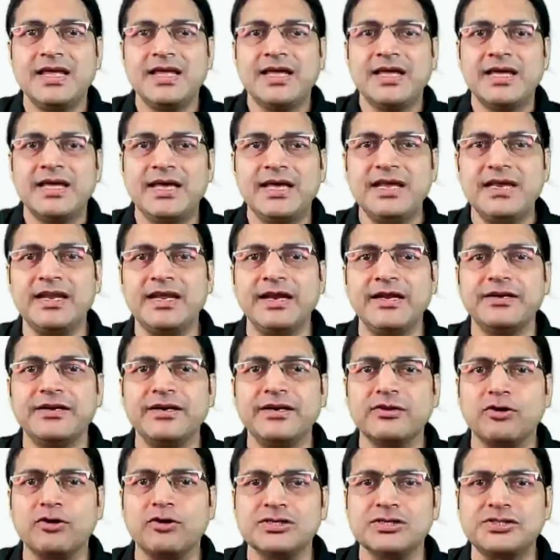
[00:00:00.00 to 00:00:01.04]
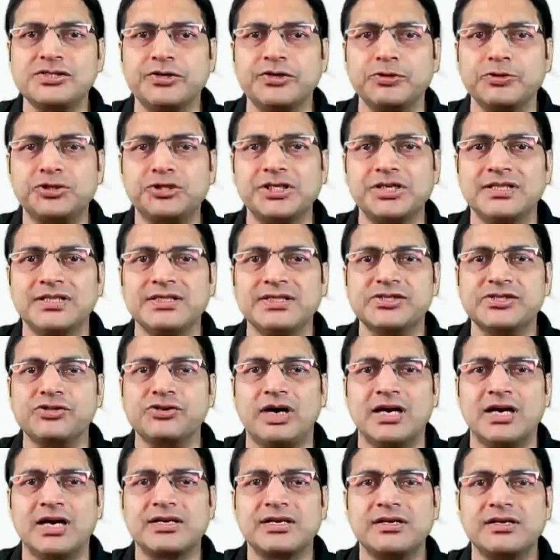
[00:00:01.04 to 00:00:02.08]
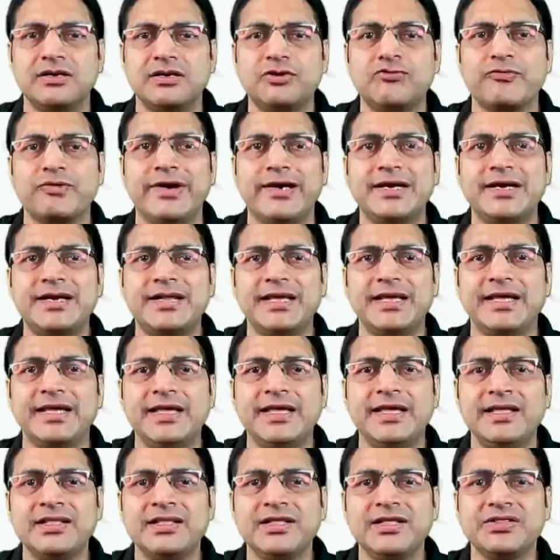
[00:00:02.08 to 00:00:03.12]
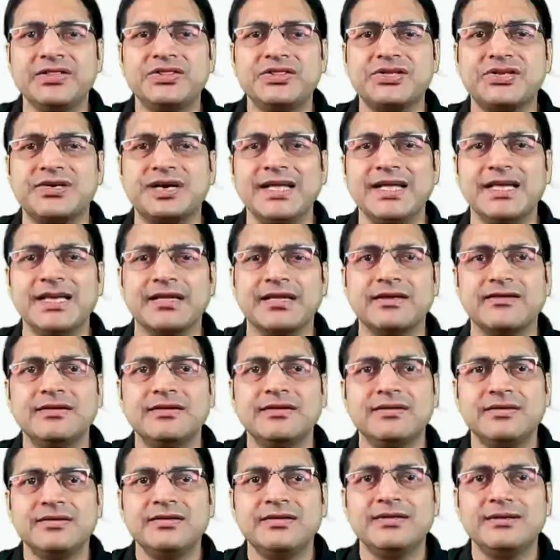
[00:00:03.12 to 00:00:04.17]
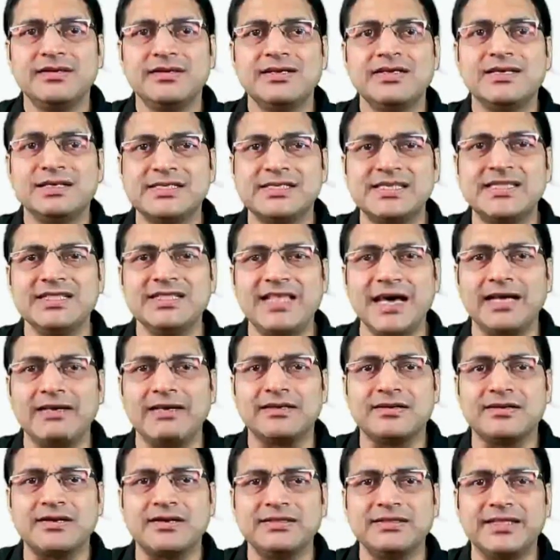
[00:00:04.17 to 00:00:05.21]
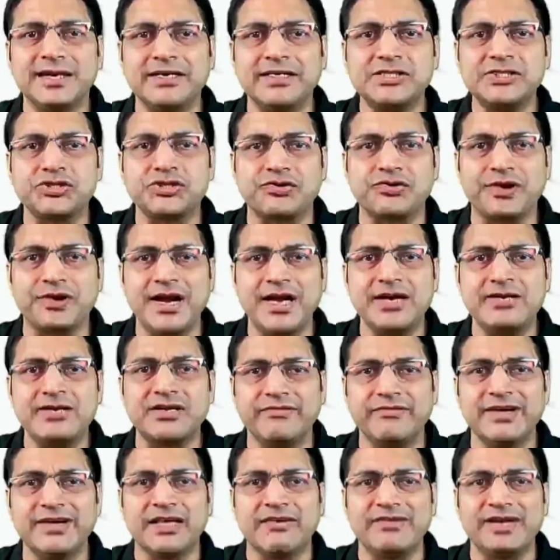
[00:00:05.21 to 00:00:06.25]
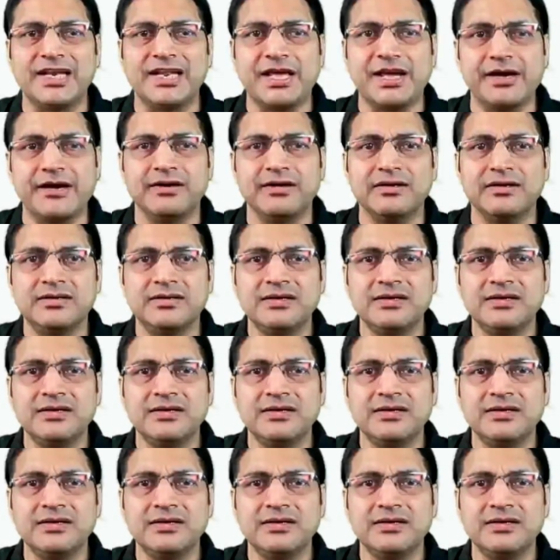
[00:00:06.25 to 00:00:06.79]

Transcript: In Indian Constitution, there is your Article 23. Isn't that? That is straight away given here.